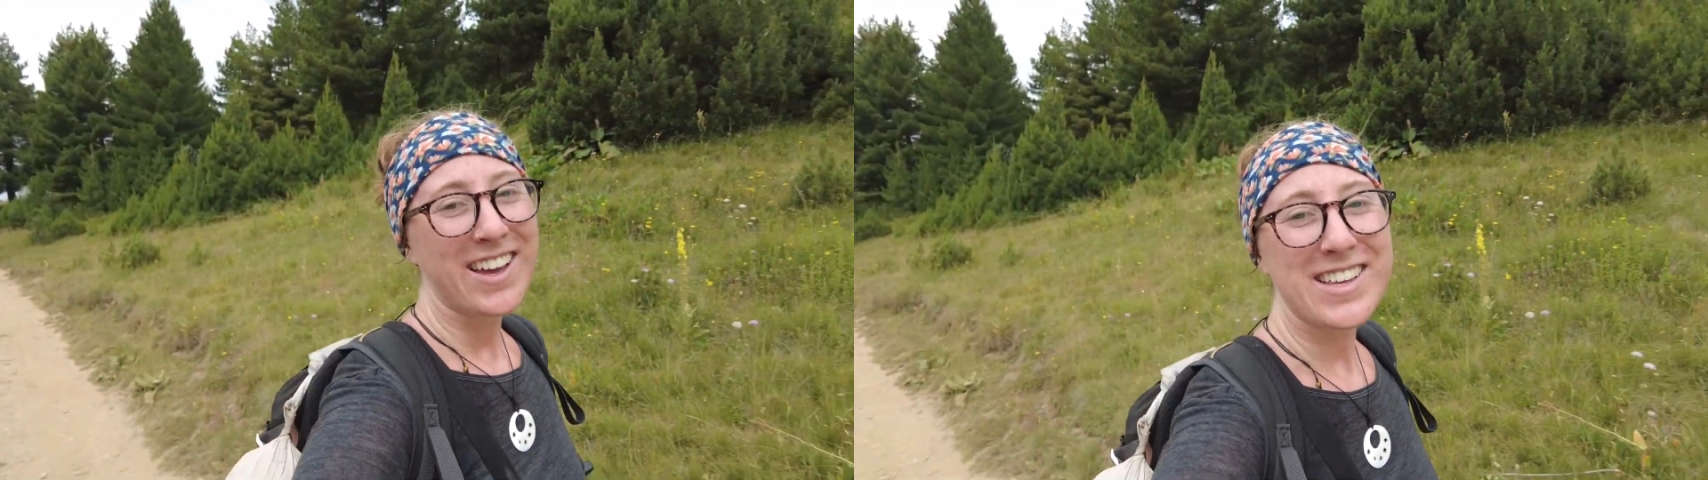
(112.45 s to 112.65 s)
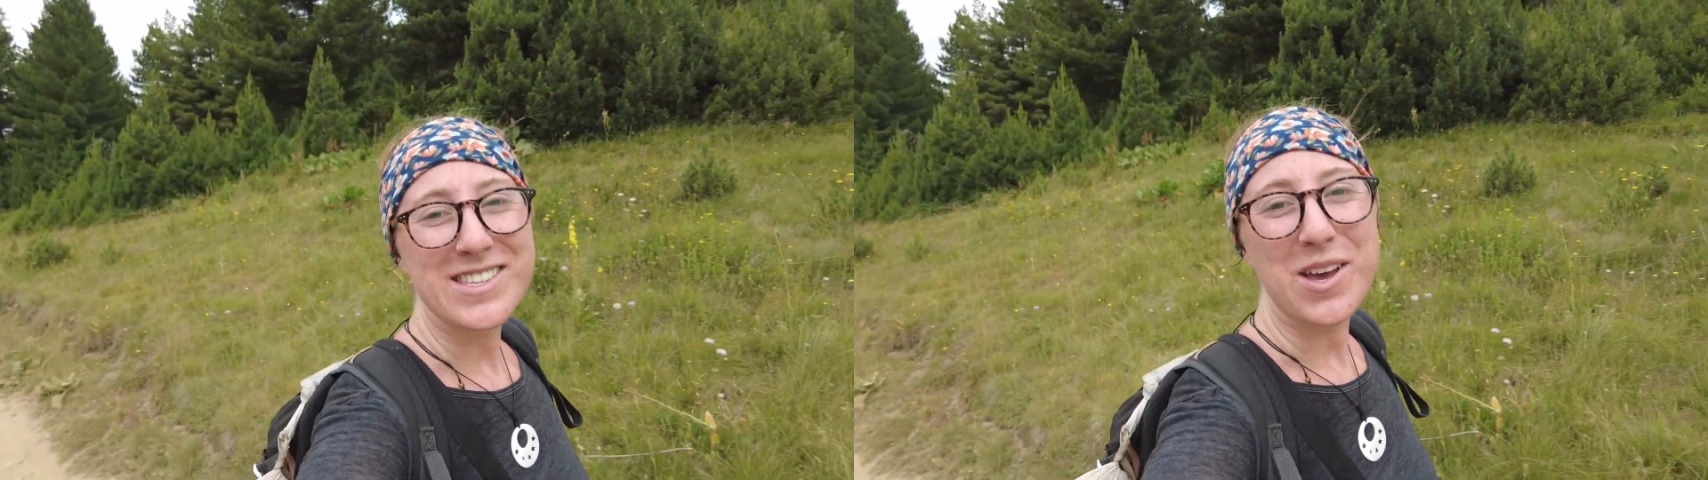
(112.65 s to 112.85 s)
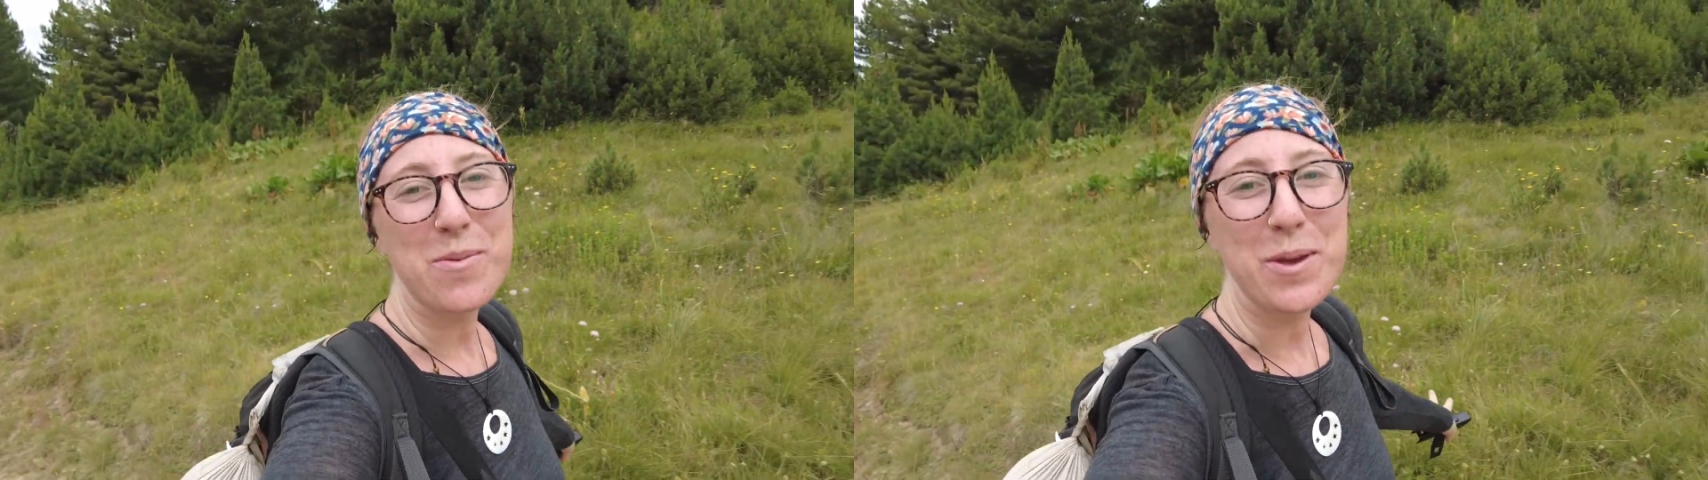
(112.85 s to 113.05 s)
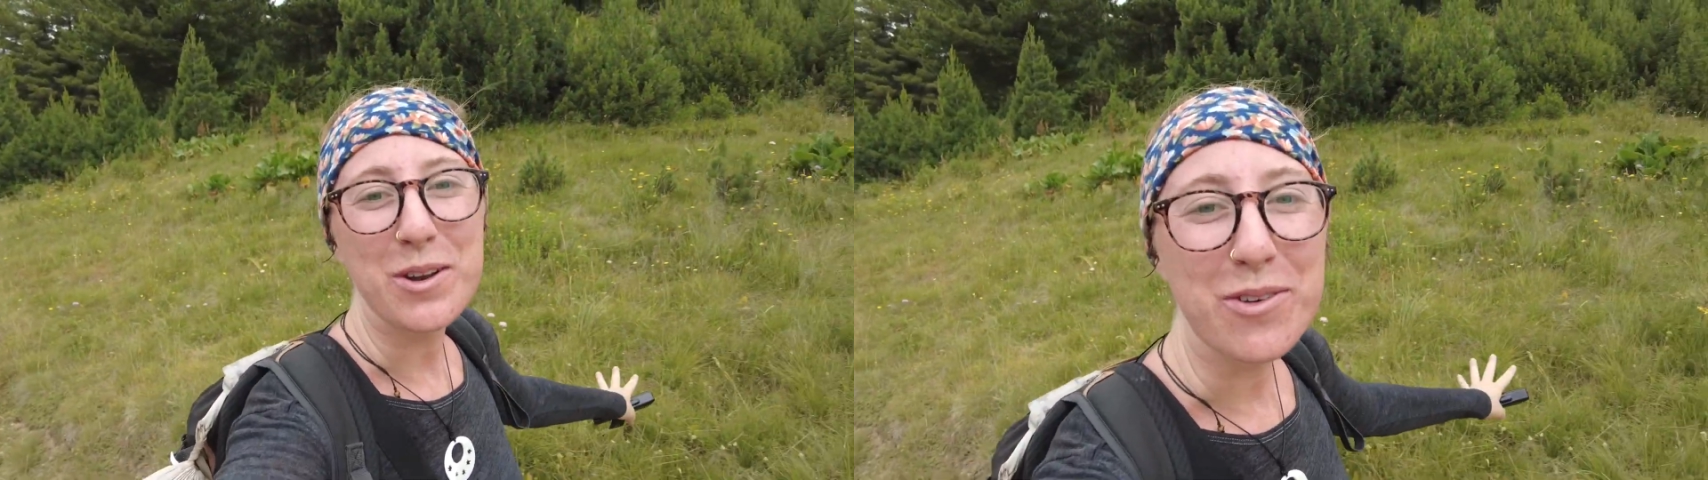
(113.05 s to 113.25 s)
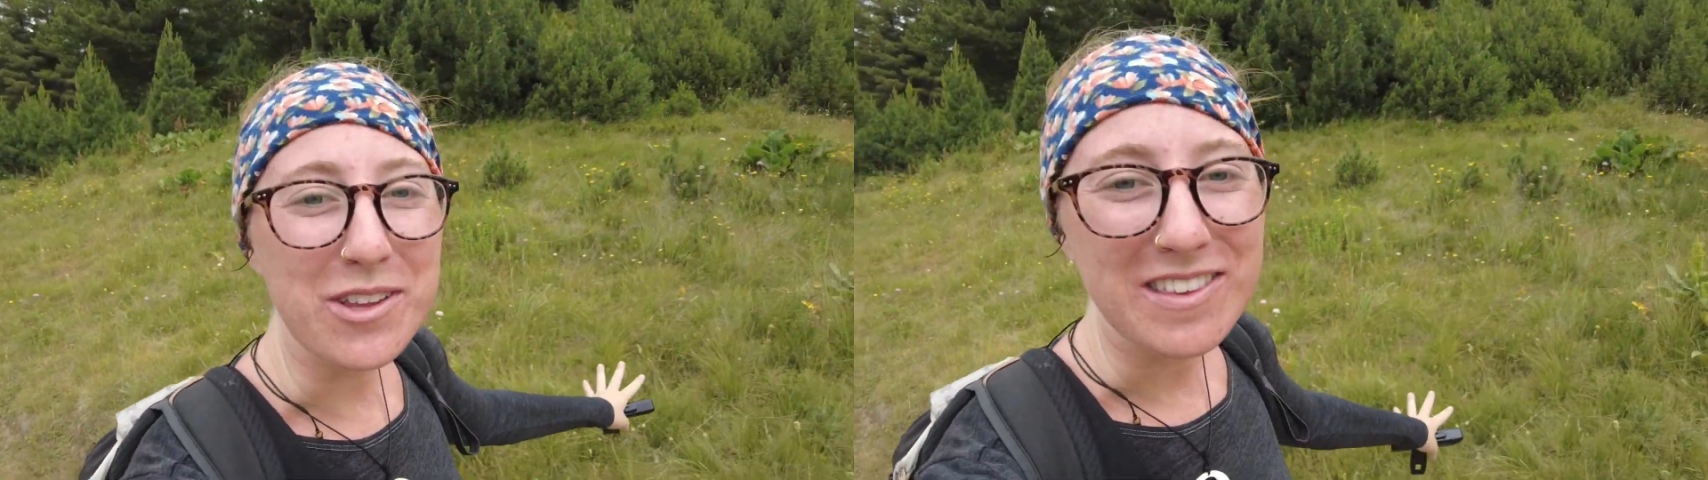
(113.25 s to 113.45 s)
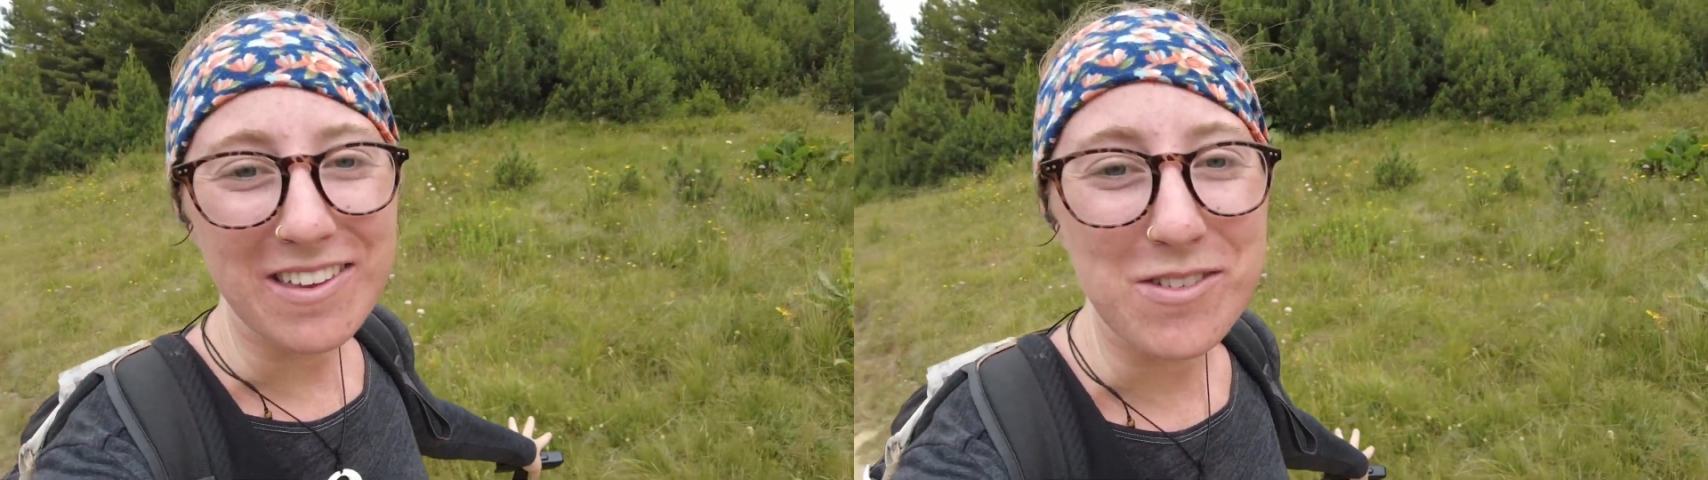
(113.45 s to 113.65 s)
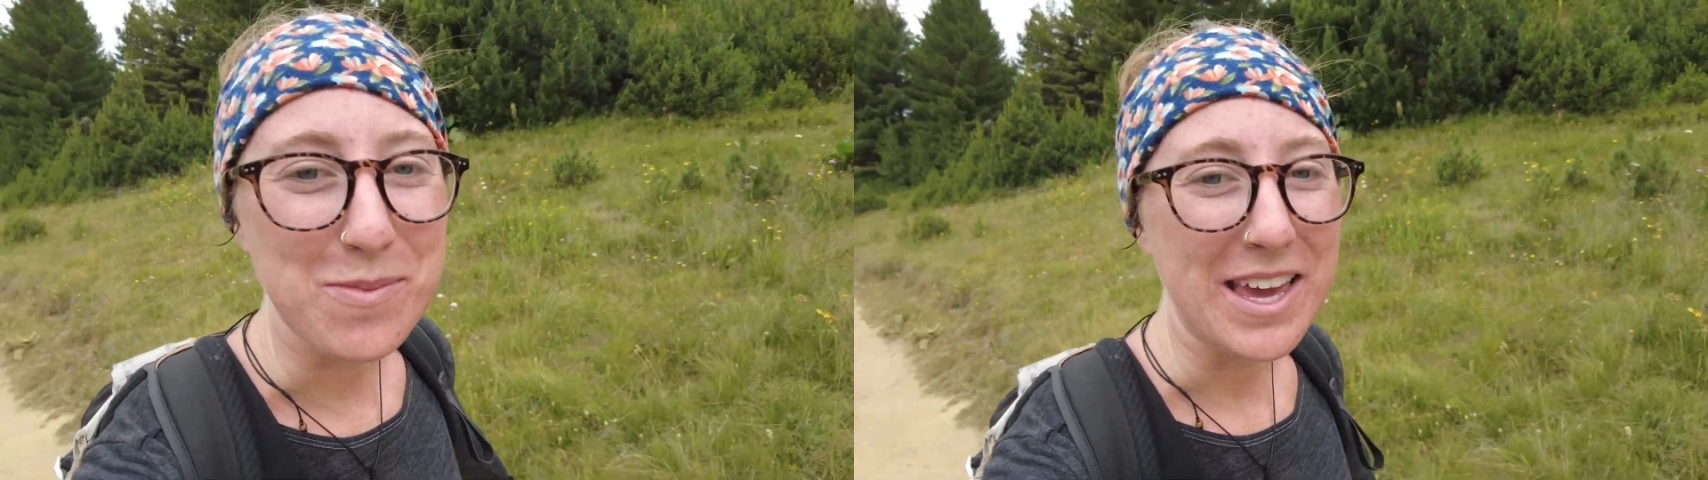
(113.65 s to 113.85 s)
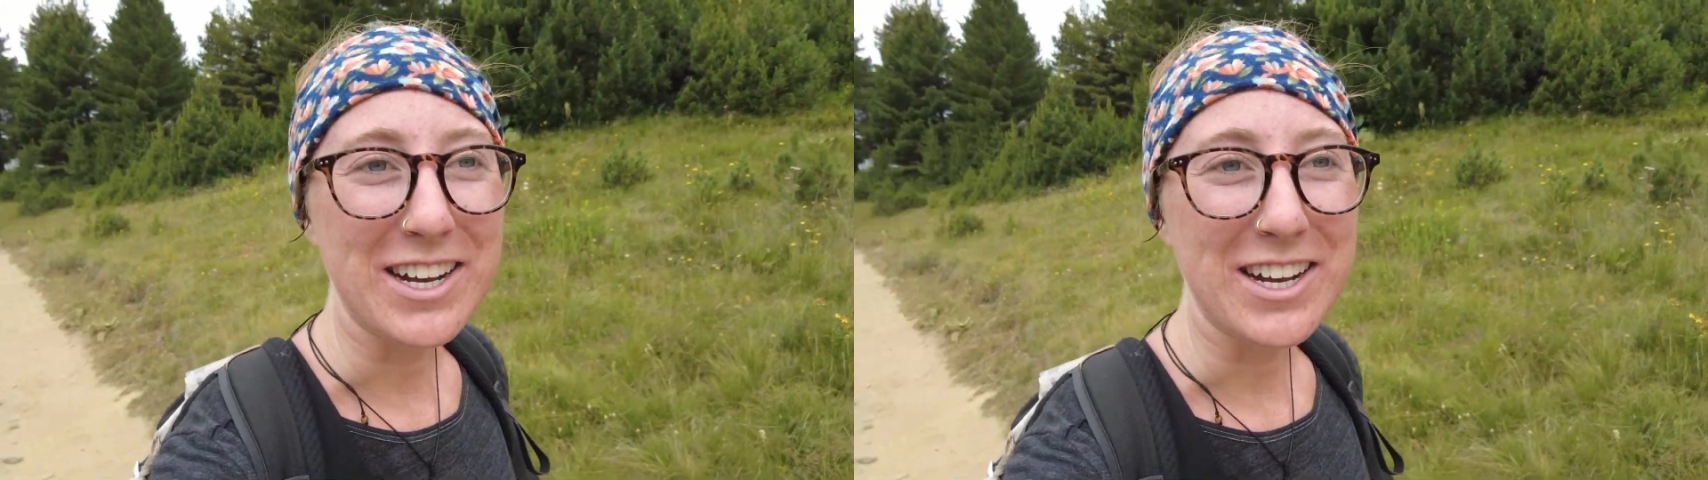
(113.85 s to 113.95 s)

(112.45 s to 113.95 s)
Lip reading: it's so beautiful. It's giving me